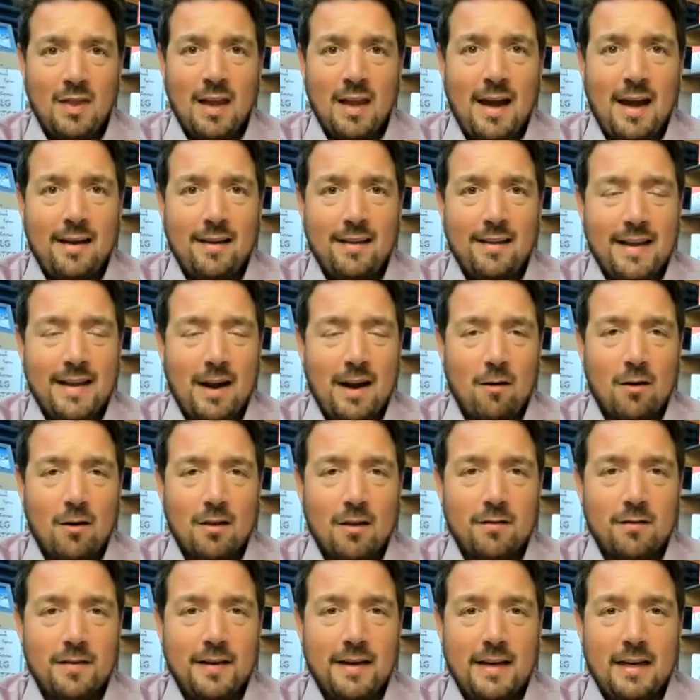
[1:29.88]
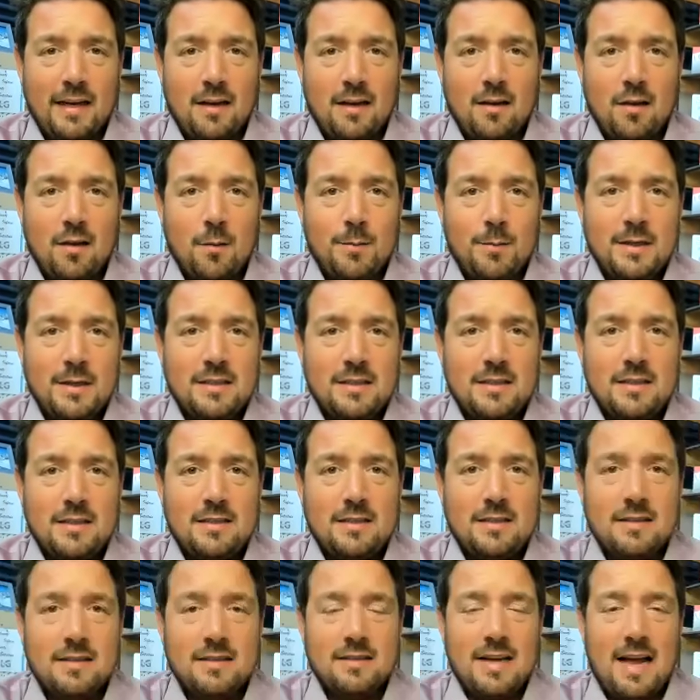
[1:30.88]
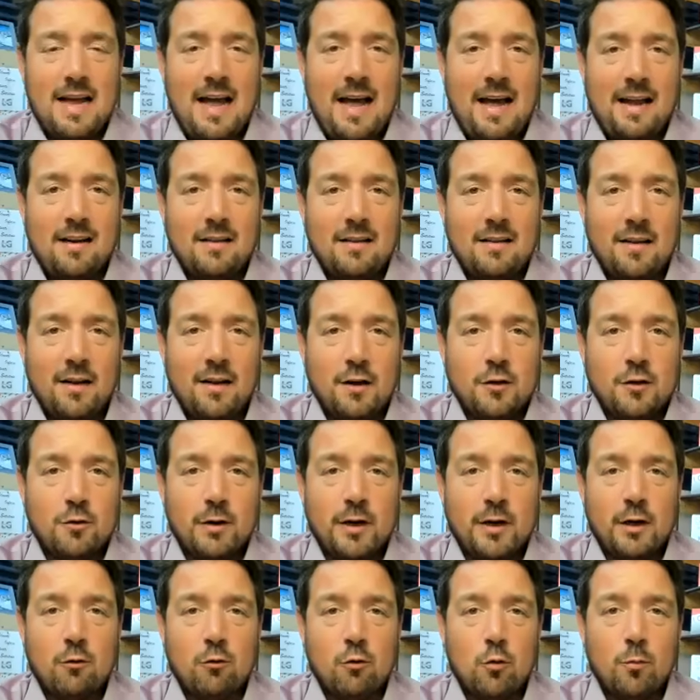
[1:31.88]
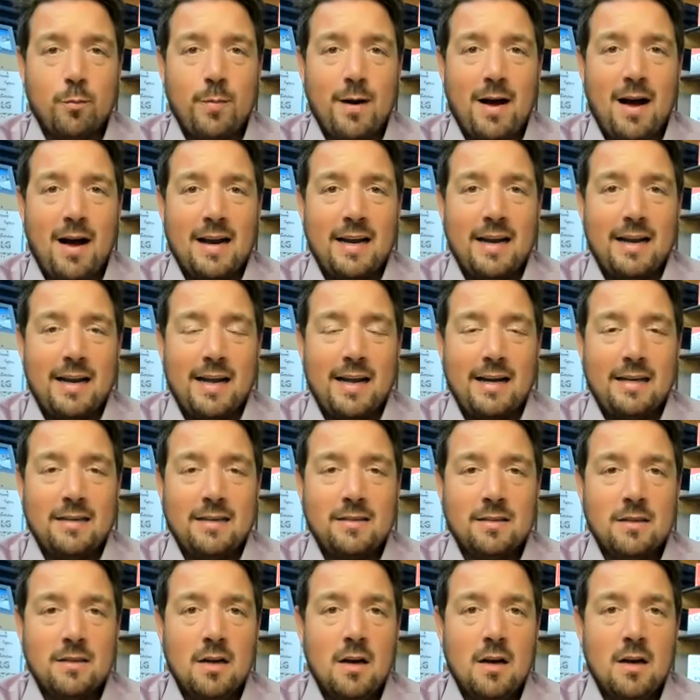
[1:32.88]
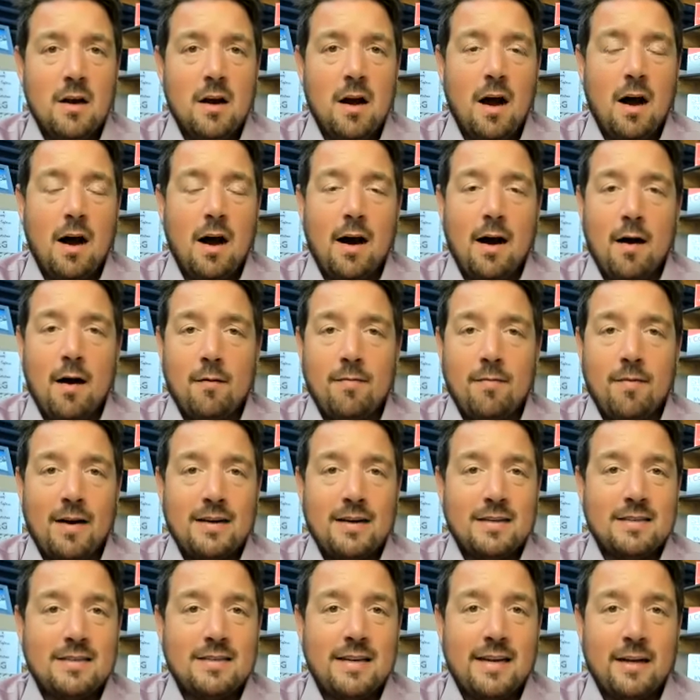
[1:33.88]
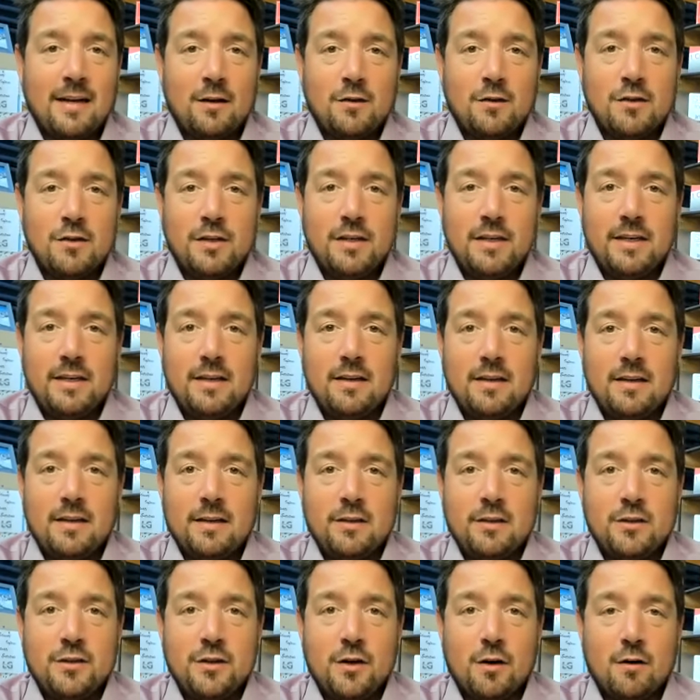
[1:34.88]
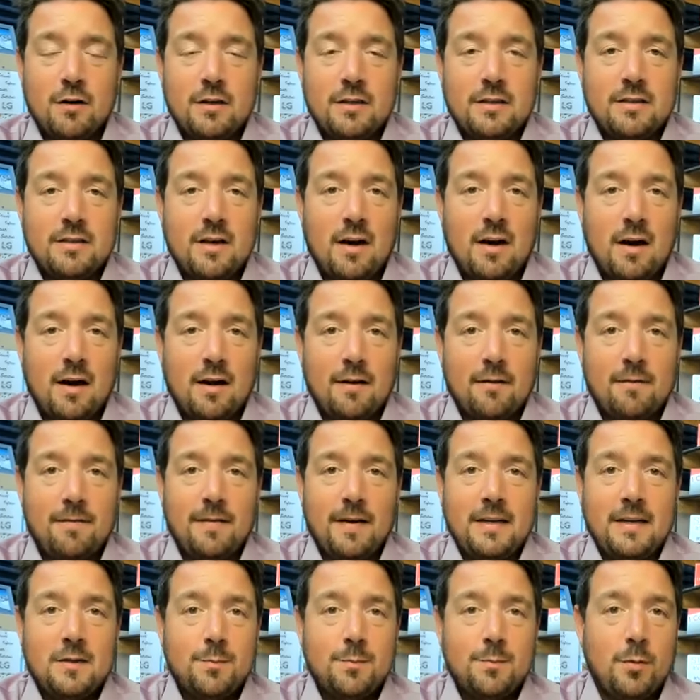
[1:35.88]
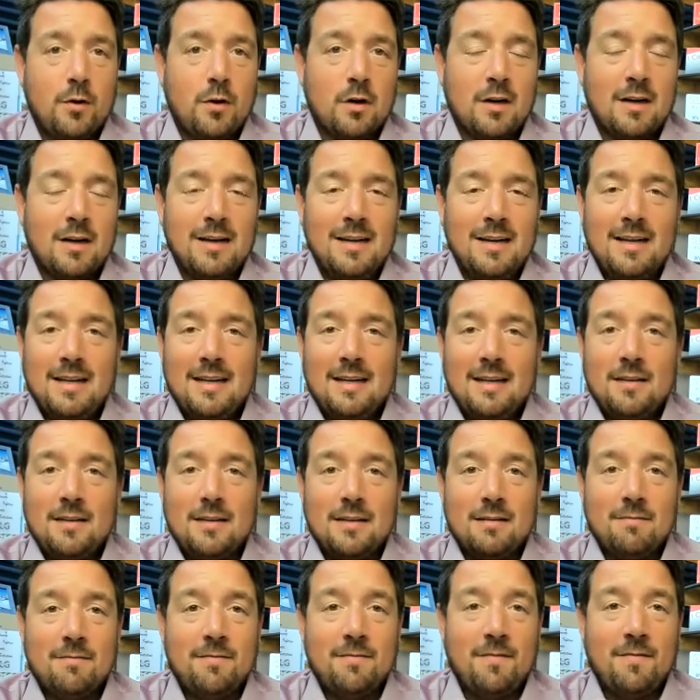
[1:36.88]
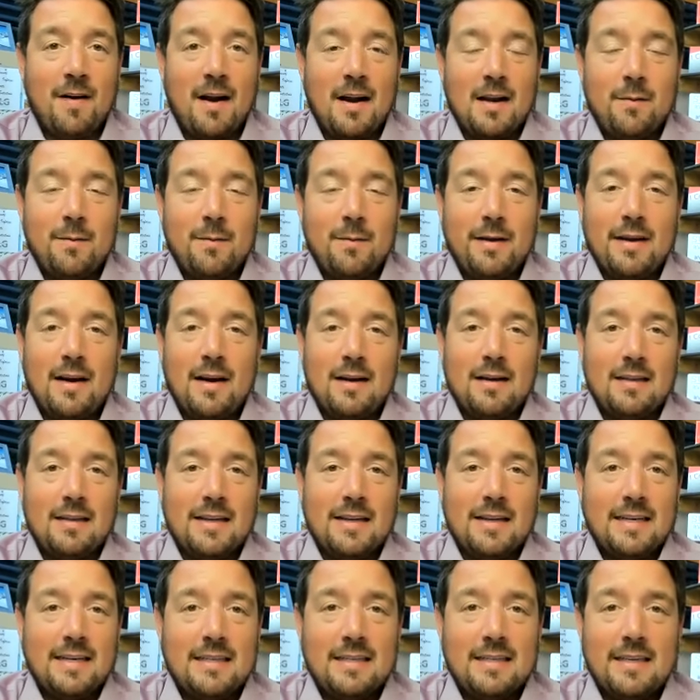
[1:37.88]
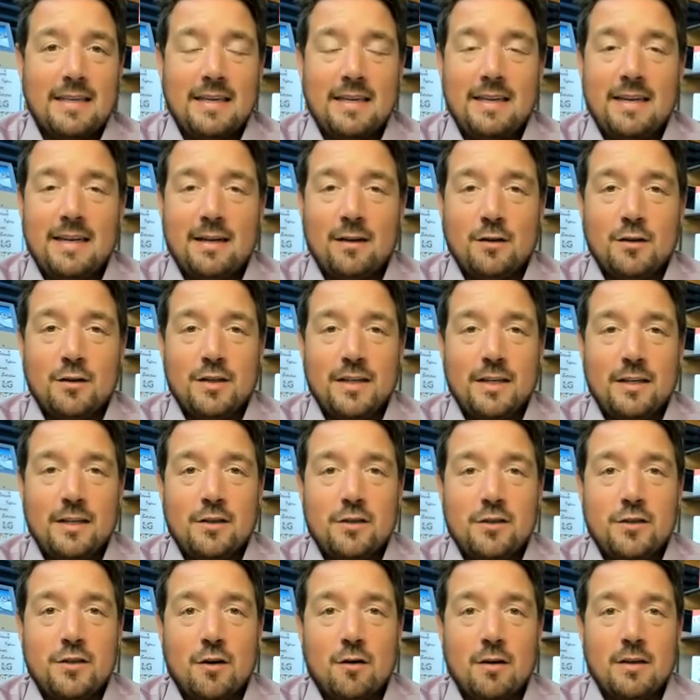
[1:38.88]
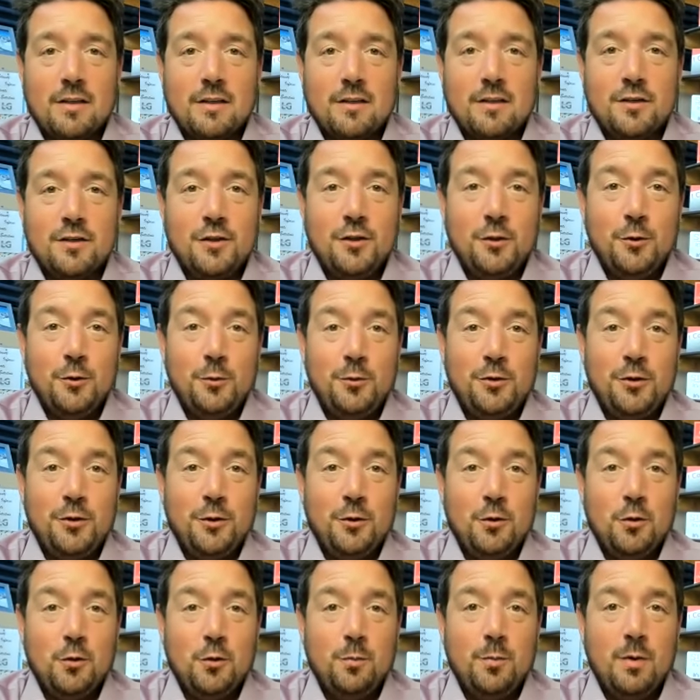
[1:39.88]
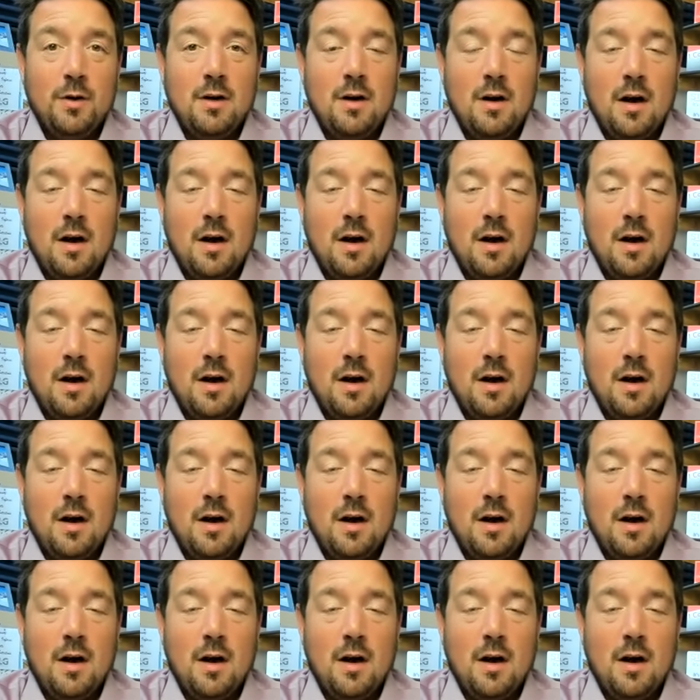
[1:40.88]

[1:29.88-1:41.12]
at the Aaron Levine. The business is at Luxury Group INS. Find us at LG Insurance on Facebook. Find me on LinkedIn, LG Insurance, YouTube